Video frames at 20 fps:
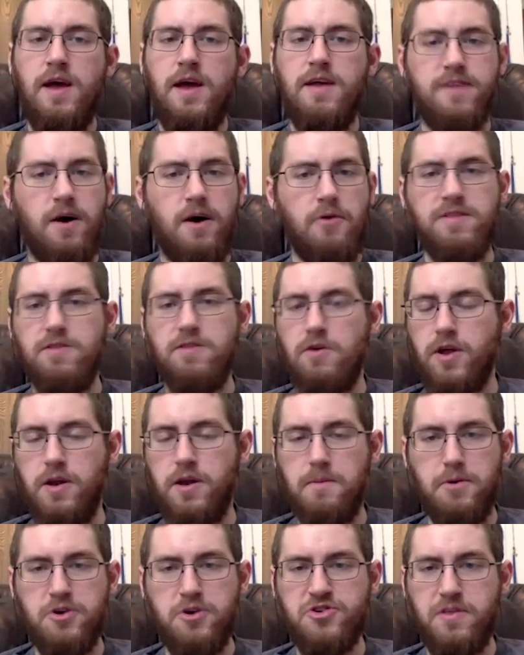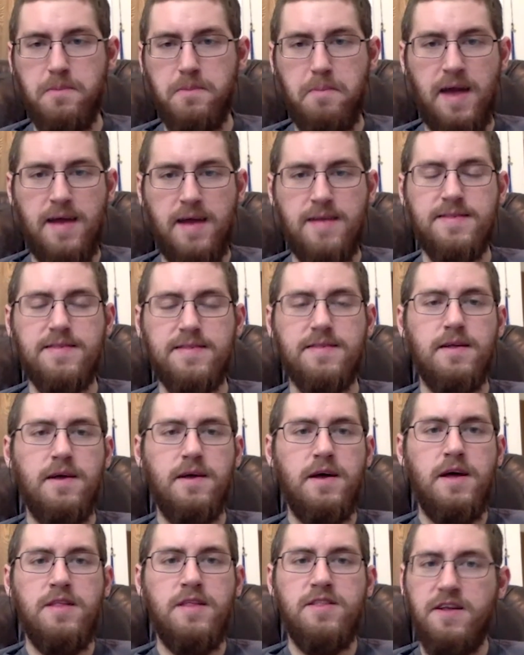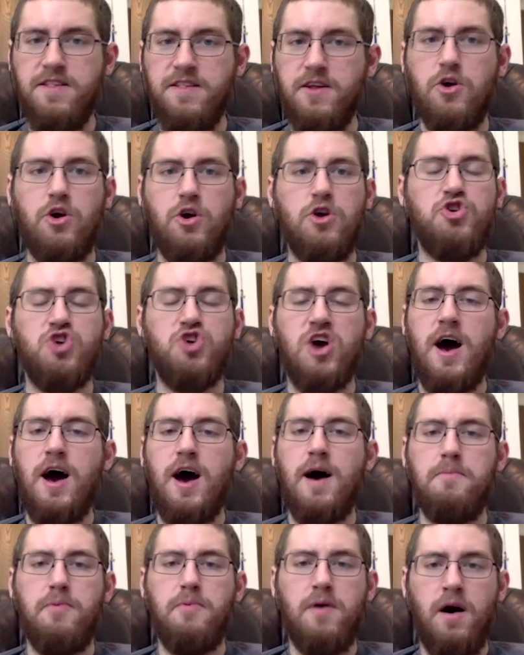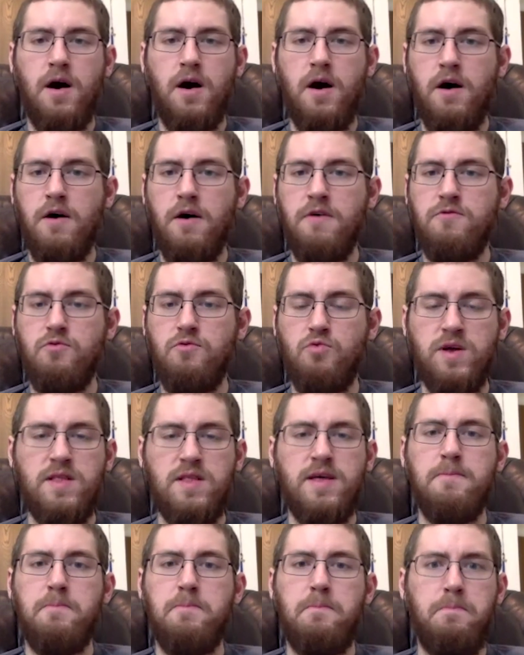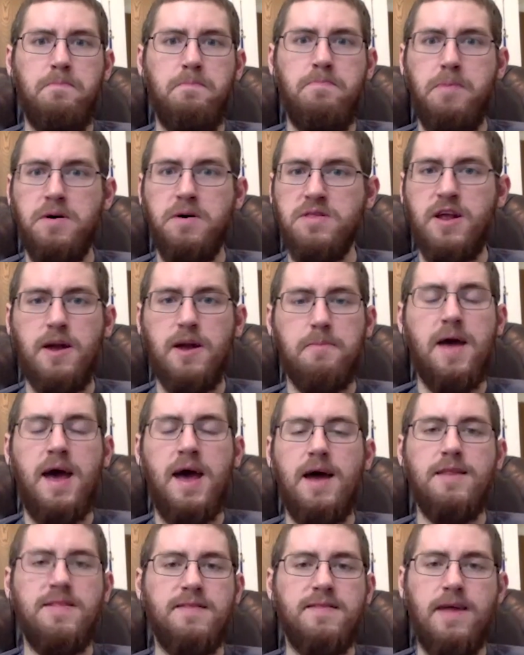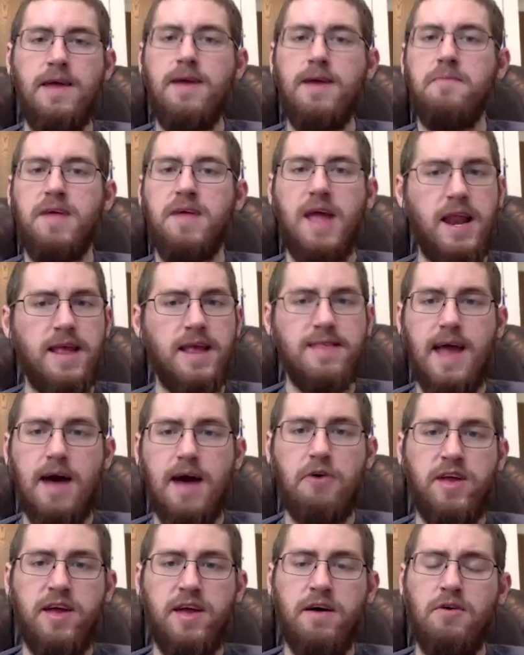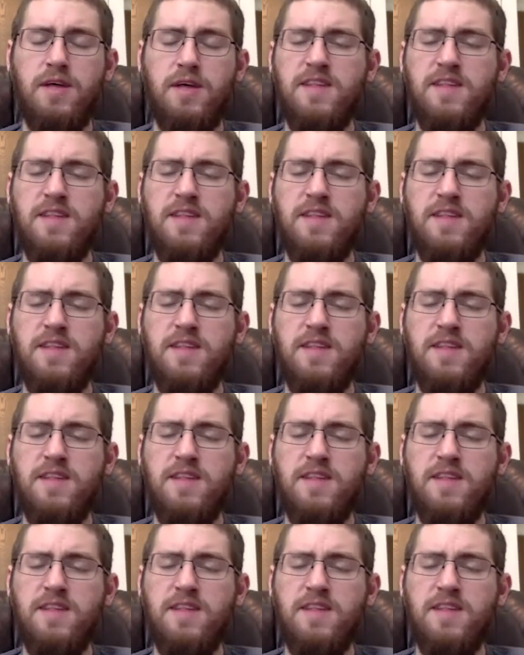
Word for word: He's always looking to push the pace. Does a good job of really building up ahead of steam, getting downhill.